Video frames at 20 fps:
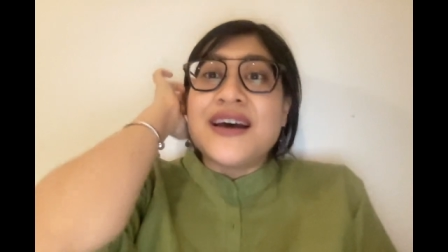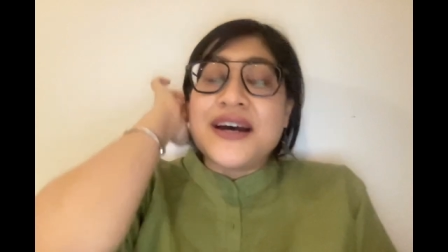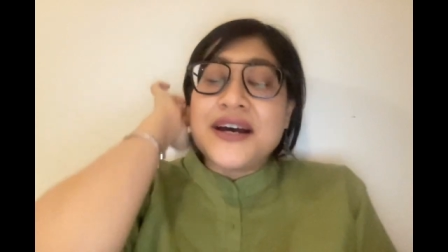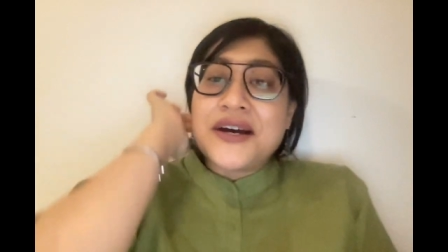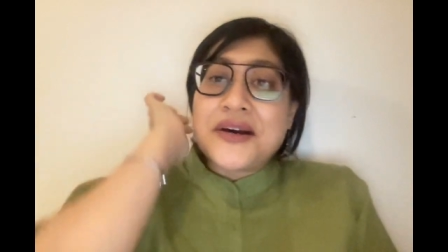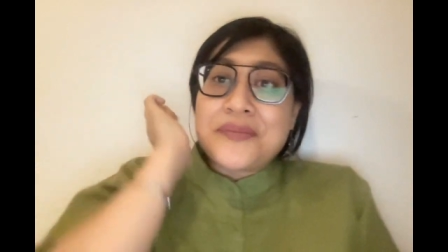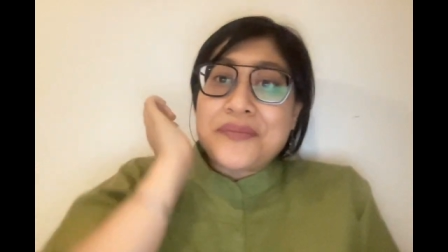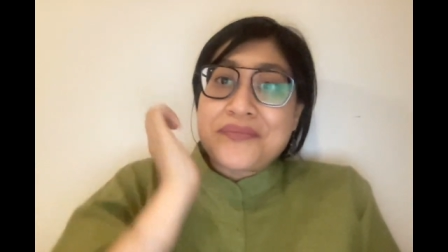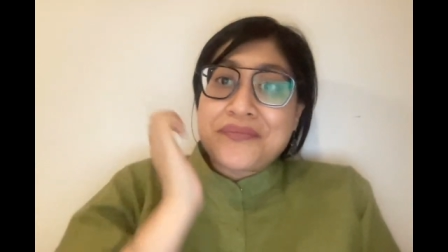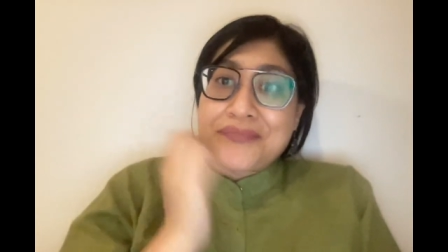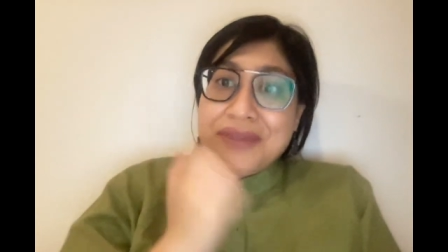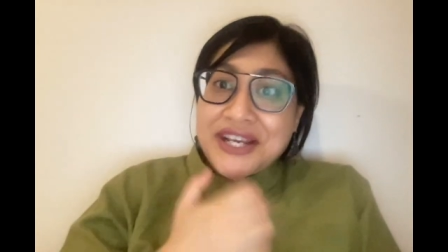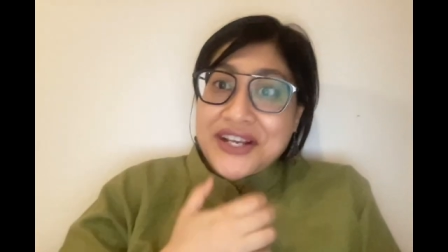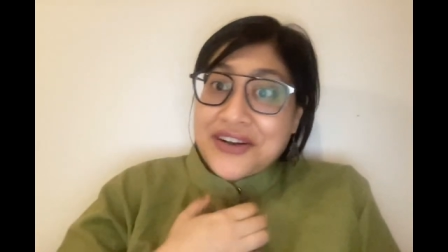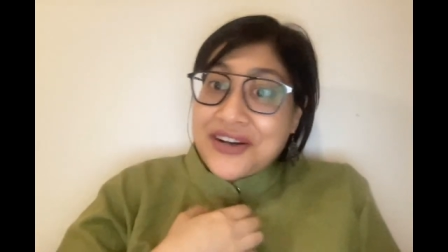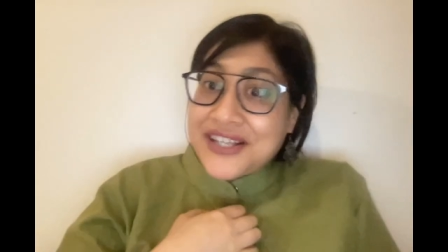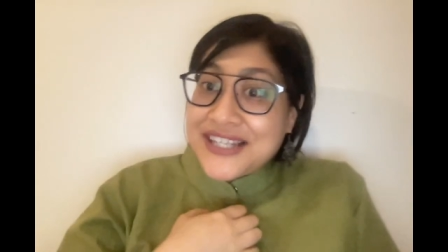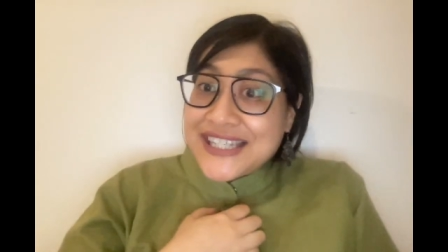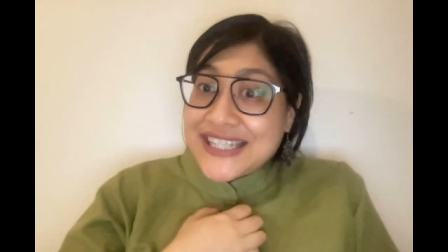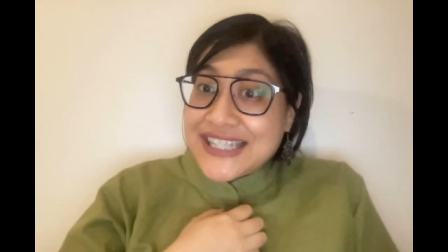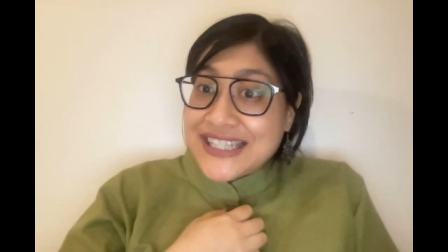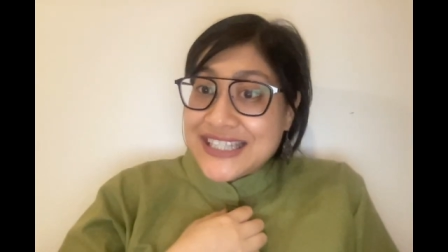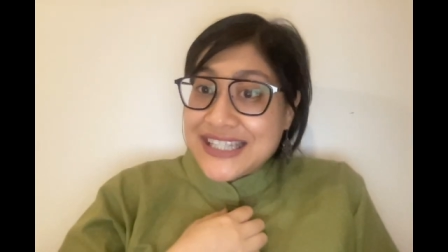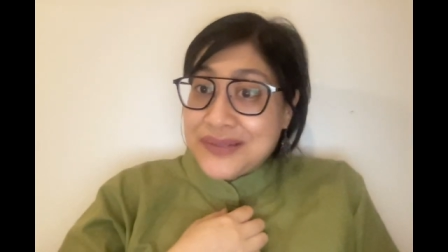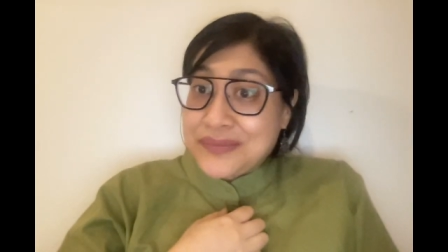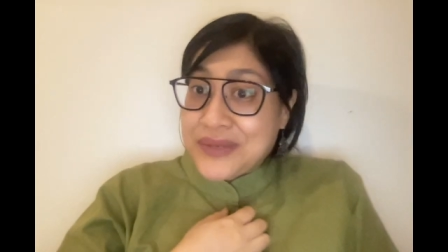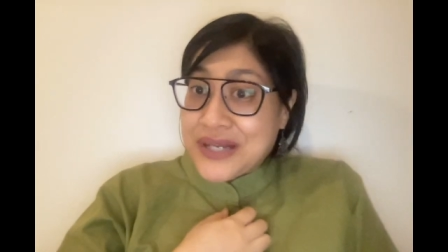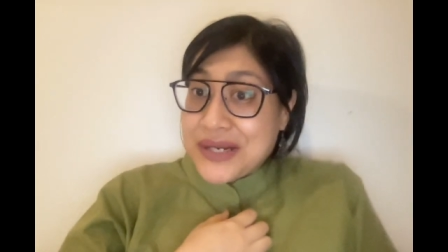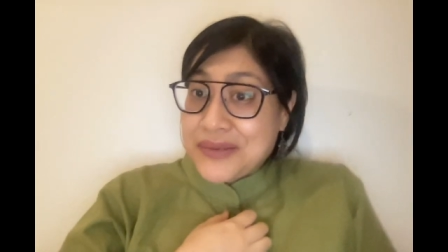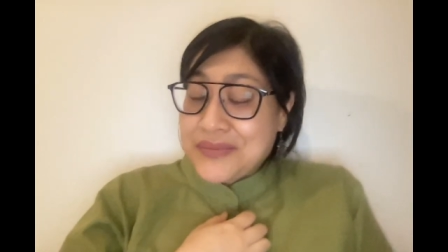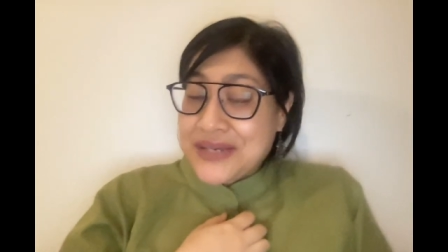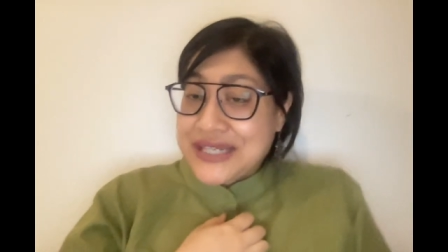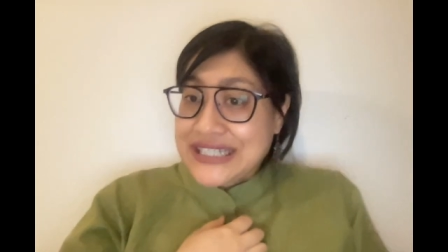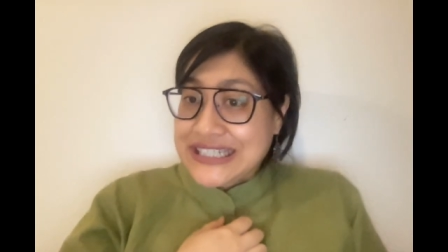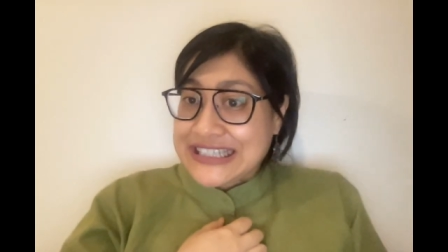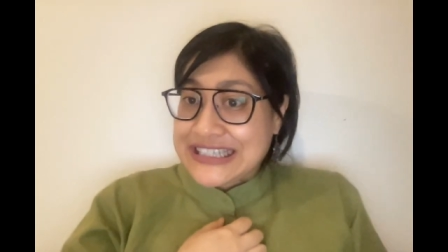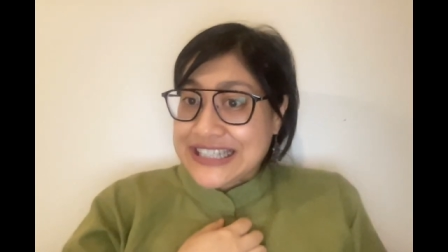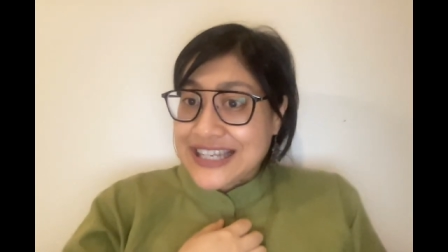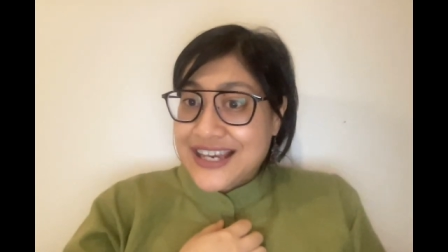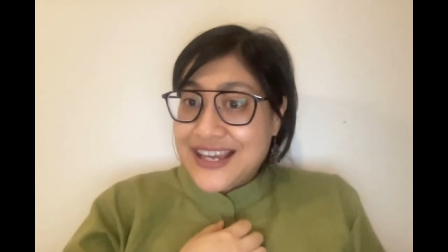um, my colleague Intan
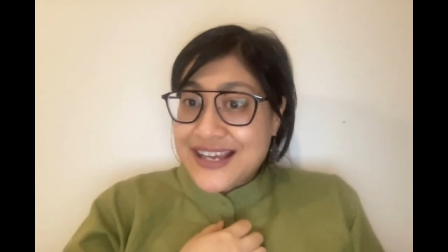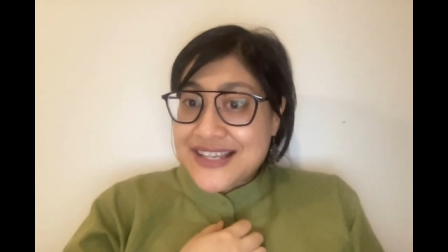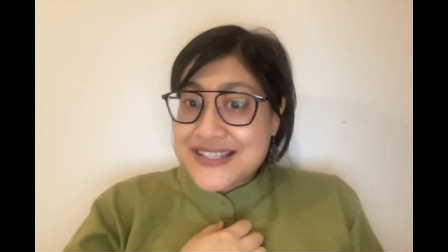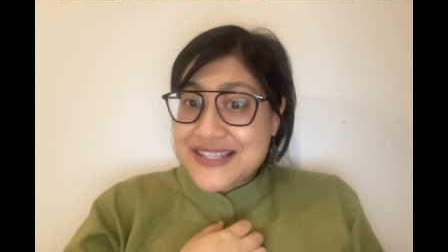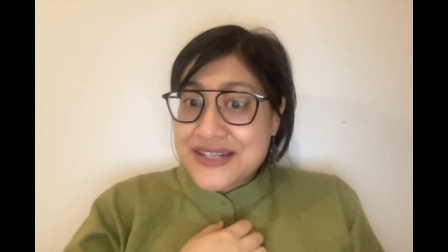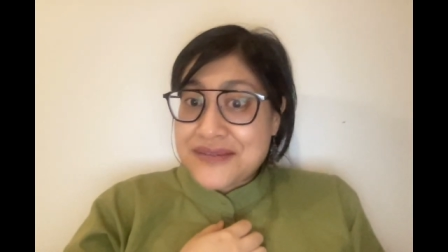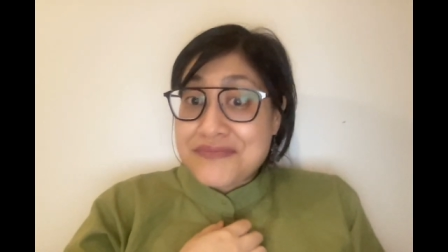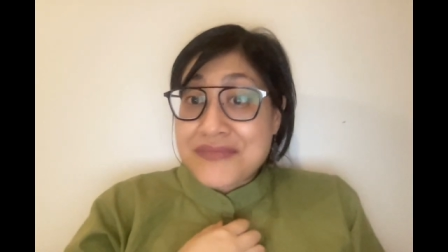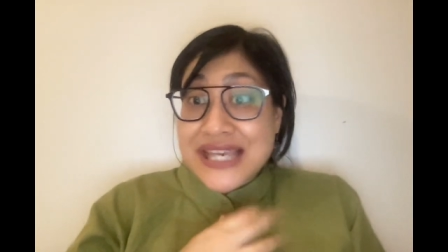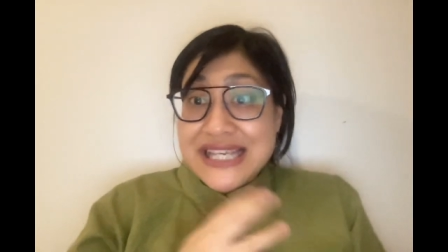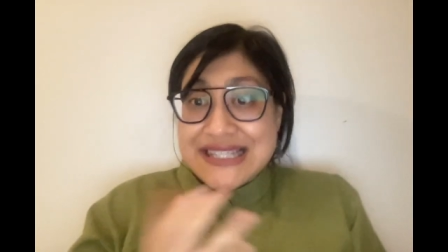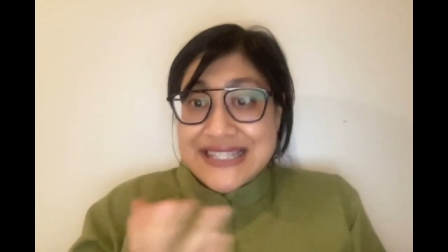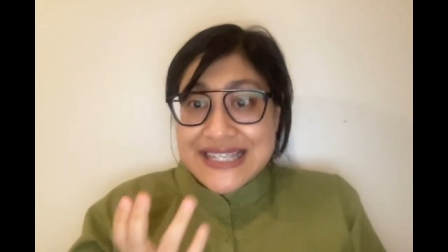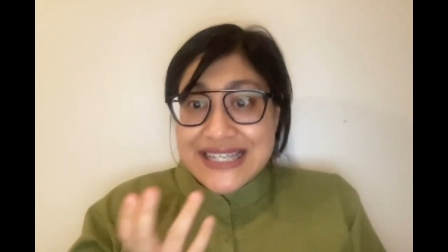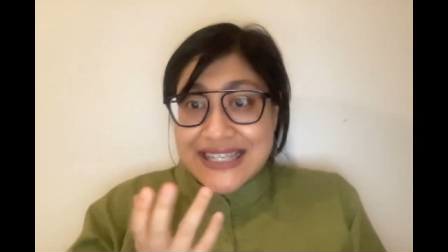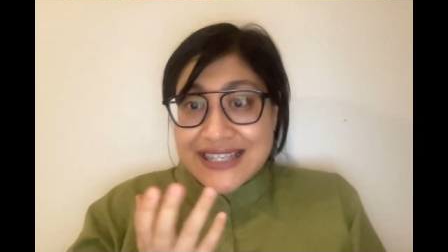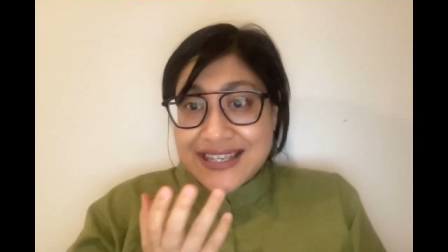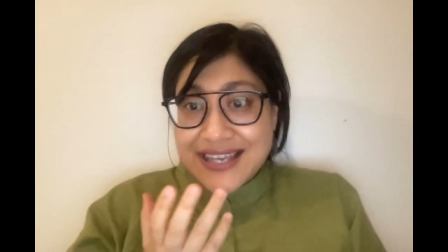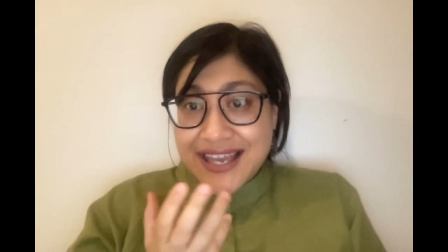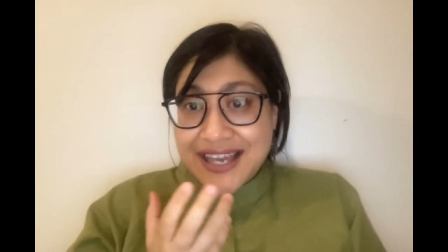Paramaditha has an amazing